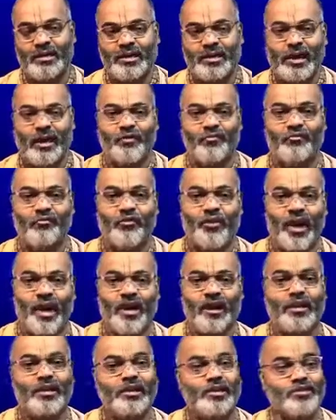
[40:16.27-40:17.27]
can
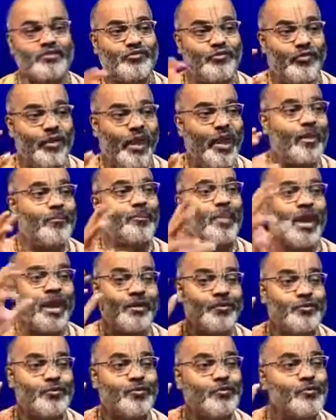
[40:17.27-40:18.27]
find his way
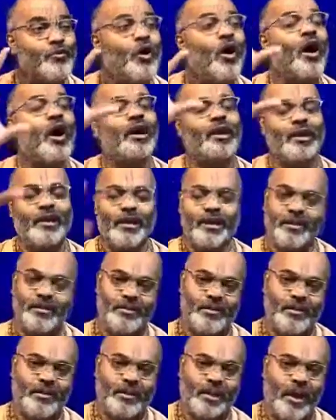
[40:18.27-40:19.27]
back to Godhead
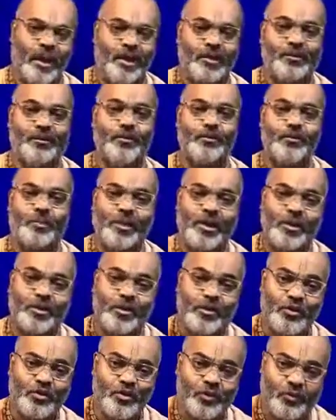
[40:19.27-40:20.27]
and
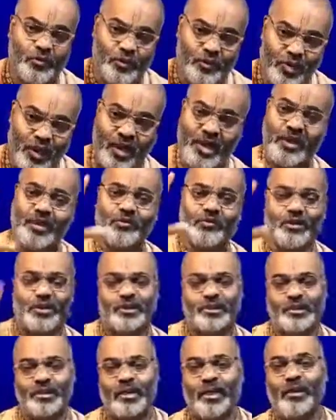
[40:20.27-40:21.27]
to unite
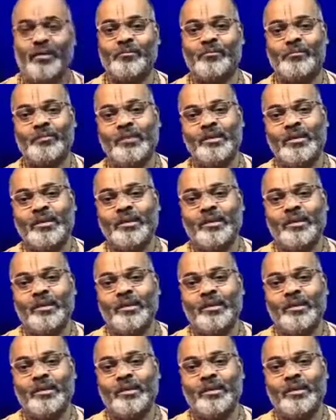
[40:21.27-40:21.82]
with Him,